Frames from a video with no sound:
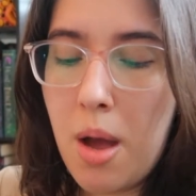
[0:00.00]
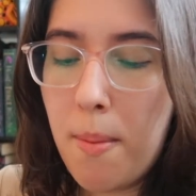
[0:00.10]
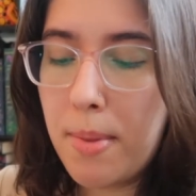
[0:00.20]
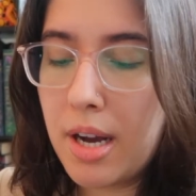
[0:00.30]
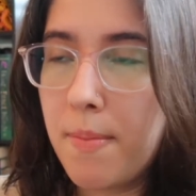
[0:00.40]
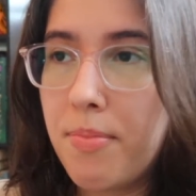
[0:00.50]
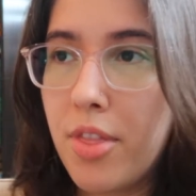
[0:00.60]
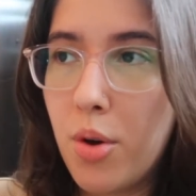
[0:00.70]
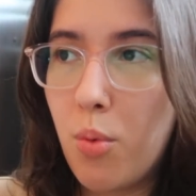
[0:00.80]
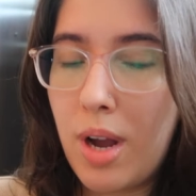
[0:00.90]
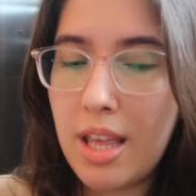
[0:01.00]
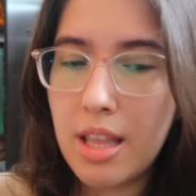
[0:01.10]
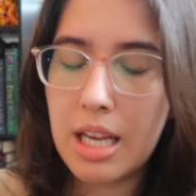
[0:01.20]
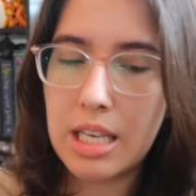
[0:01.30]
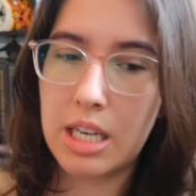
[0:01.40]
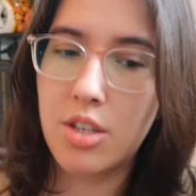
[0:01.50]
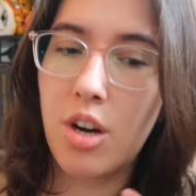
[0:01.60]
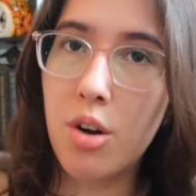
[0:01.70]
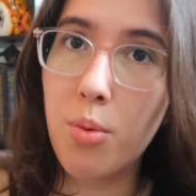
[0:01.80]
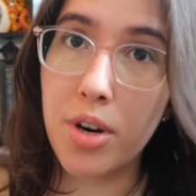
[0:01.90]
But the way that
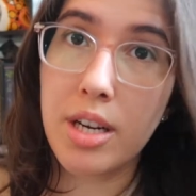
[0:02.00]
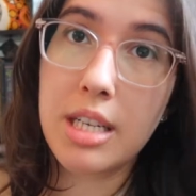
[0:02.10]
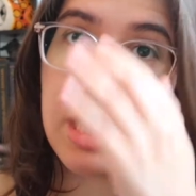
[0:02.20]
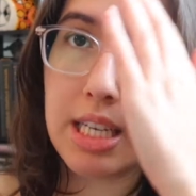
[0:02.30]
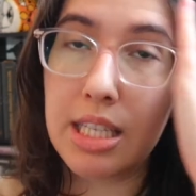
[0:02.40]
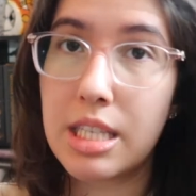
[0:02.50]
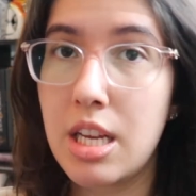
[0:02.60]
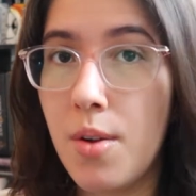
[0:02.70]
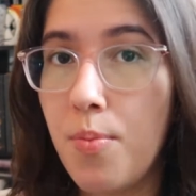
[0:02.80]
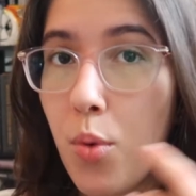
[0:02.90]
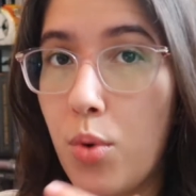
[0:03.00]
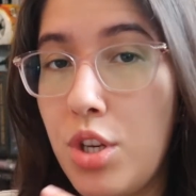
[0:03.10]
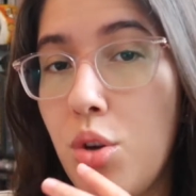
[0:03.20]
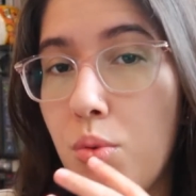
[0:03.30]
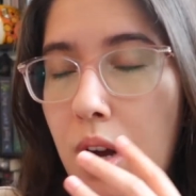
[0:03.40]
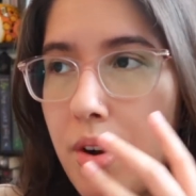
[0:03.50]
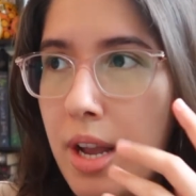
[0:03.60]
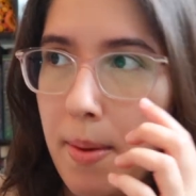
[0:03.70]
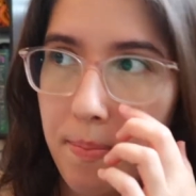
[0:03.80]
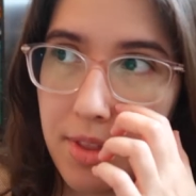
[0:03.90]
TikTok works is when you,
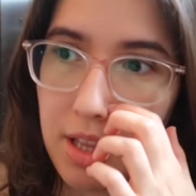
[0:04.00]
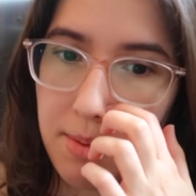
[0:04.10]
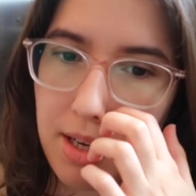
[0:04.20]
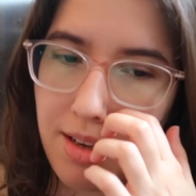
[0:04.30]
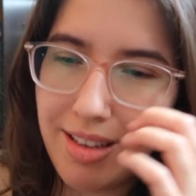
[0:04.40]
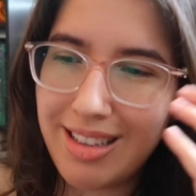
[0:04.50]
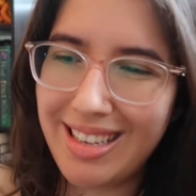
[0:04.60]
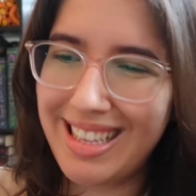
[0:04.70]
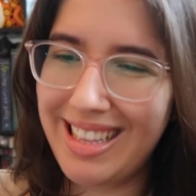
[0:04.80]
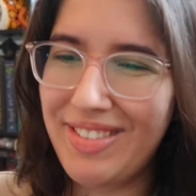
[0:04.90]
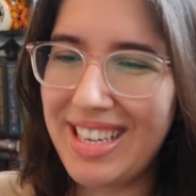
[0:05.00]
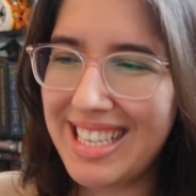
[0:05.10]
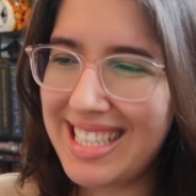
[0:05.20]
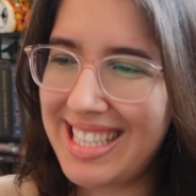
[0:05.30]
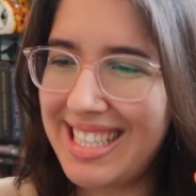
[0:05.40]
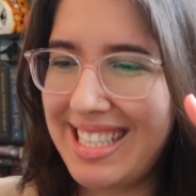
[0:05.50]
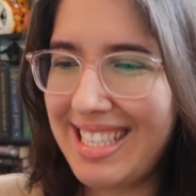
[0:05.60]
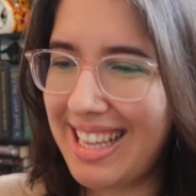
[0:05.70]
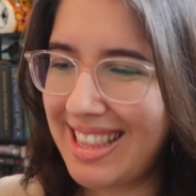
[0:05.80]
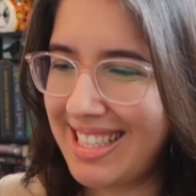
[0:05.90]
okay, let me
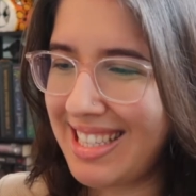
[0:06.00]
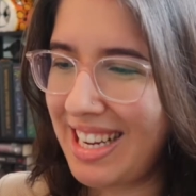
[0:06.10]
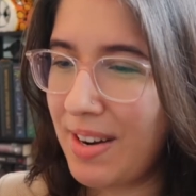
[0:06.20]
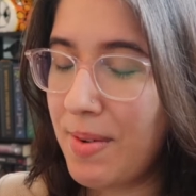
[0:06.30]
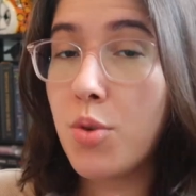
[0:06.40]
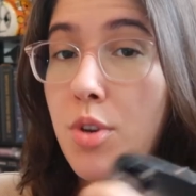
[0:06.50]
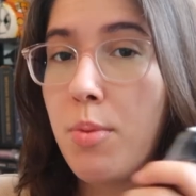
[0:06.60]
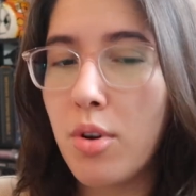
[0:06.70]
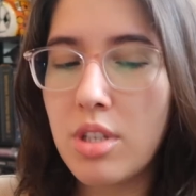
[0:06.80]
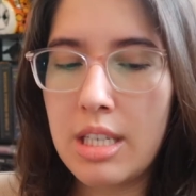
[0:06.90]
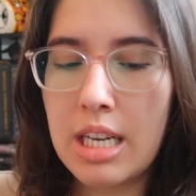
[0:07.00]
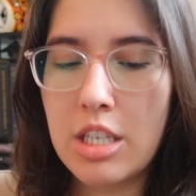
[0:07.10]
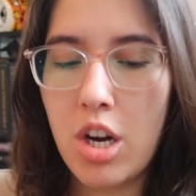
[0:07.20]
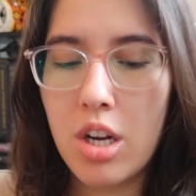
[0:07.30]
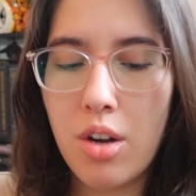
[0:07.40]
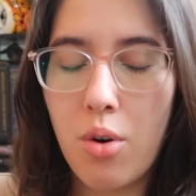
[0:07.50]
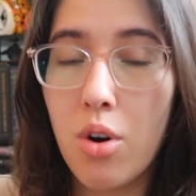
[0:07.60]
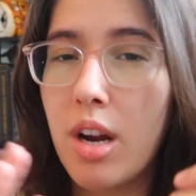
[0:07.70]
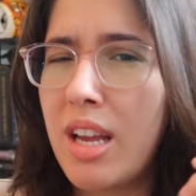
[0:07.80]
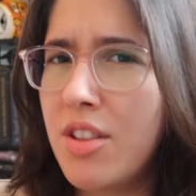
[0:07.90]
set the scene. So when you post a TikTok
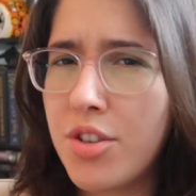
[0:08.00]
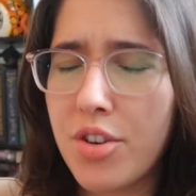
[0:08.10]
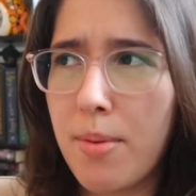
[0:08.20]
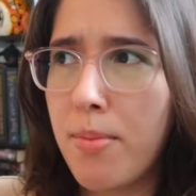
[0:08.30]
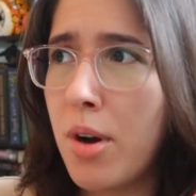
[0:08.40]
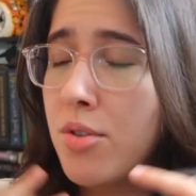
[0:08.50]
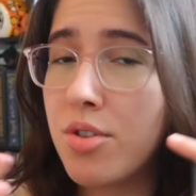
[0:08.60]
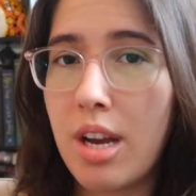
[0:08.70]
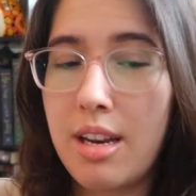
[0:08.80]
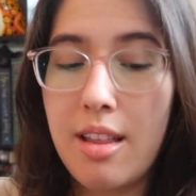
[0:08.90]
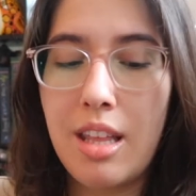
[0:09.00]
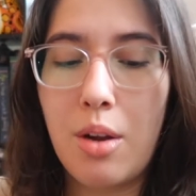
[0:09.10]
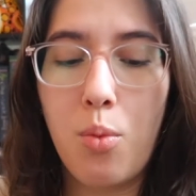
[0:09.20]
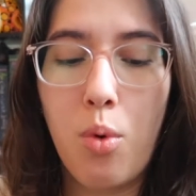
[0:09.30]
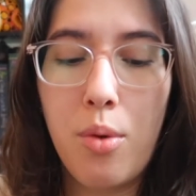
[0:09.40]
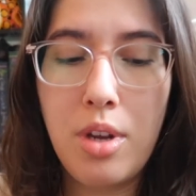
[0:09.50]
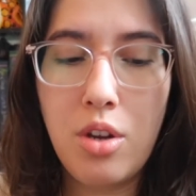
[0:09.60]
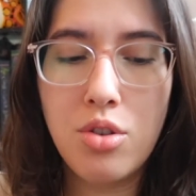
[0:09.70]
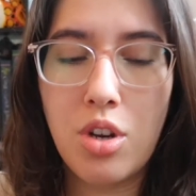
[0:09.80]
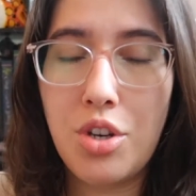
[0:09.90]
or an Instagram post or anything, what we
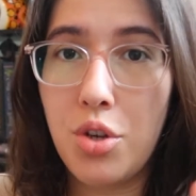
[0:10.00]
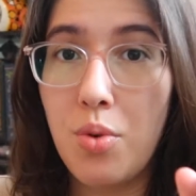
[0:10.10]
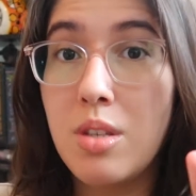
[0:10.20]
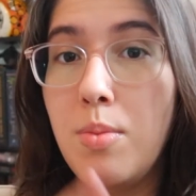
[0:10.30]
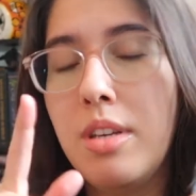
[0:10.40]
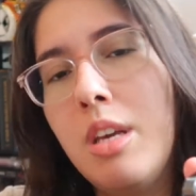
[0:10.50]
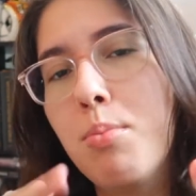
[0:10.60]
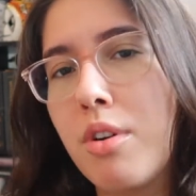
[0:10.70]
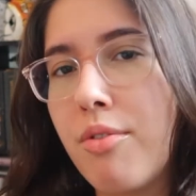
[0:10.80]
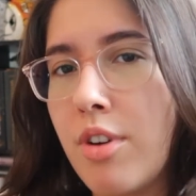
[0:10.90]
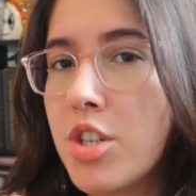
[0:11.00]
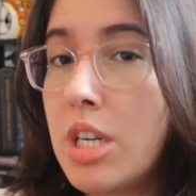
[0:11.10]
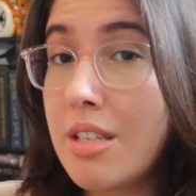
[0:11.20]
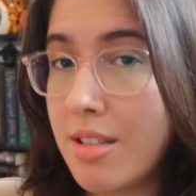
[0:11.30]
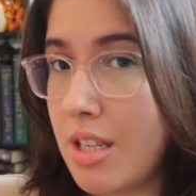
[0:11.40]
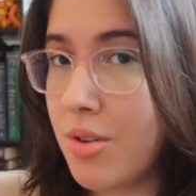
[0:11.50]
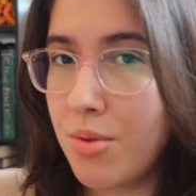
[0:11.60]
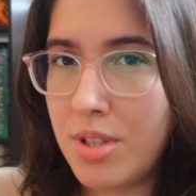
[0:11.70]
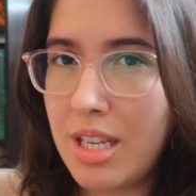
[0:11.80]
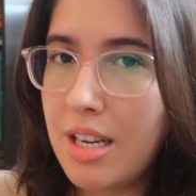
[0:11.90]
usually do is we keep refreshing to see
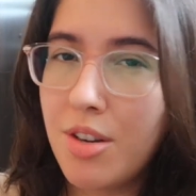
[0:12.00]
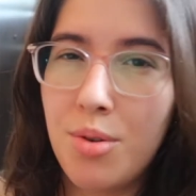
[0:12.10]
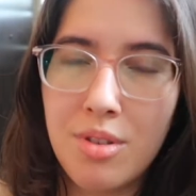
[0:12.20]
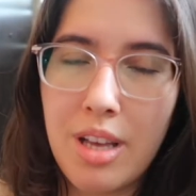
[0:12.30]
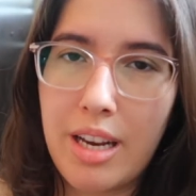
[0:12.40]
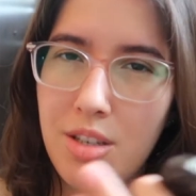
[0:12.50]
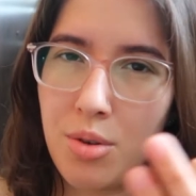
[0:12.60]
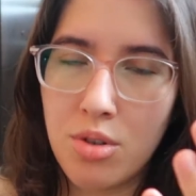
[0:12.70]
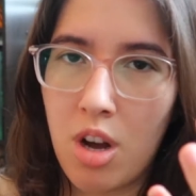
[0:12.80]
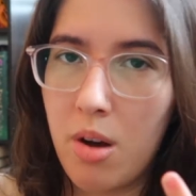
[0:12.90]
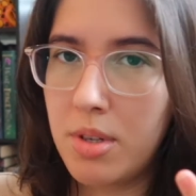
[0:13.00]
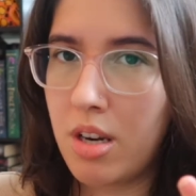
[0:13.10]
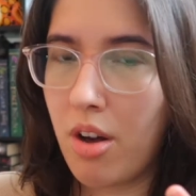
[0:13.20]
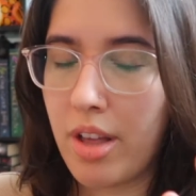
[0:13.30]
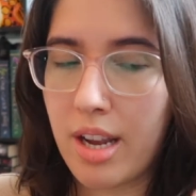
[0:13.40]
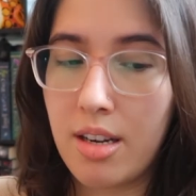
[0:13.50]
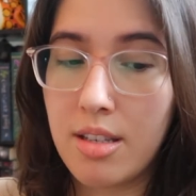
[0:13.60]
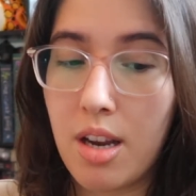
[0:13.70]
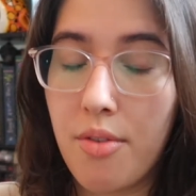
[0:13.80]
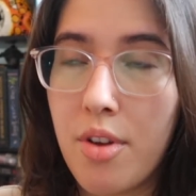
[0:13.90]
who's seen it, who's liked it, who's commented, all that kind of
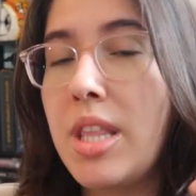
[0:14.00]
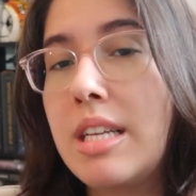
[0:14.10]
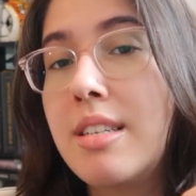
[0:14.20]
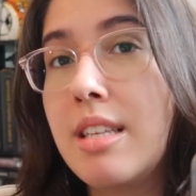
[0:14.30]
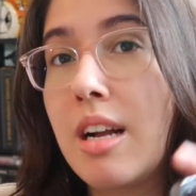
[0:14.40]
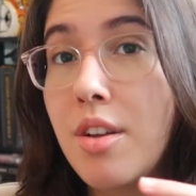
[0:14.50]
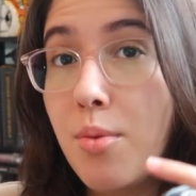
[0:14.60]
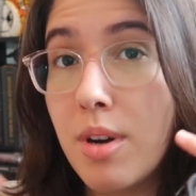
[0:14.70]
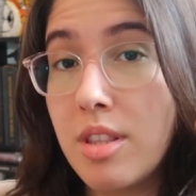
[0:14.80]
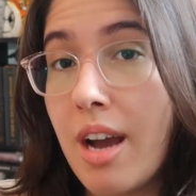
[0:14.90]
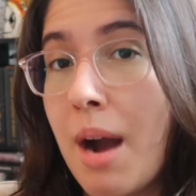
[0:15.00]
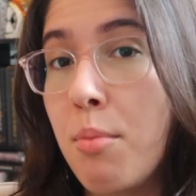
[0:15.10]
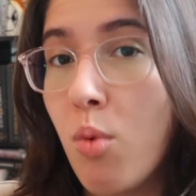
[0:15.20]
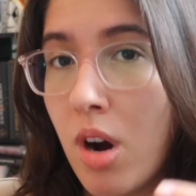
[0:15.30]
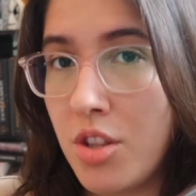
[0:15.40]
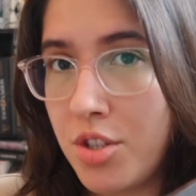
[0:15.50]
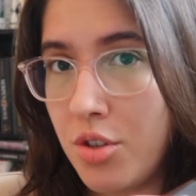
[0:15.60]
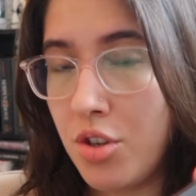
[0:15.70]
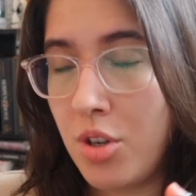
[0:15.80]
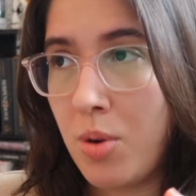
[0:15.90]
stuff. But that's exactly what the app wants
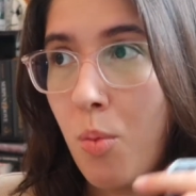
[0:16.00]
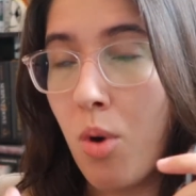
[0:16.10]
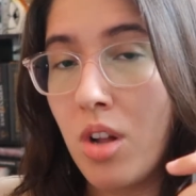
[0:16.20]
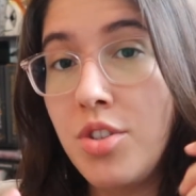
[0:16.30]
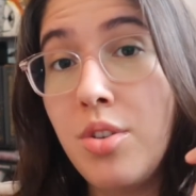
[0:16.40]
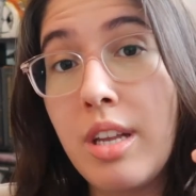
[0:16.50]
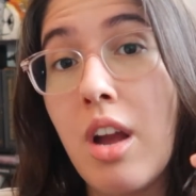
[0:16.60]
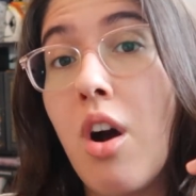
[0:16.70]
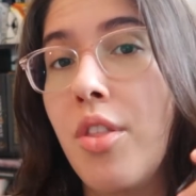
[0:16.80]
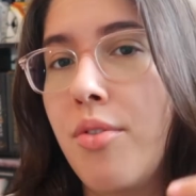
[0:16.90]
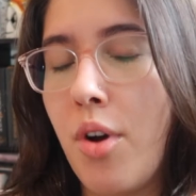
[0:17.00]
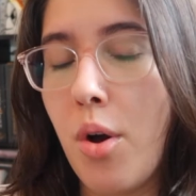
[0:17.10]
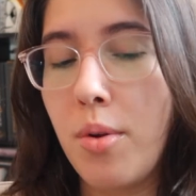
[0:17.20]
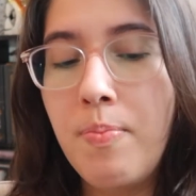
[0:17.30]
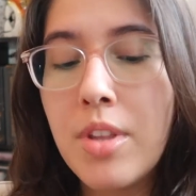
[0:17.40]
you to do. It wants you to get on the phone.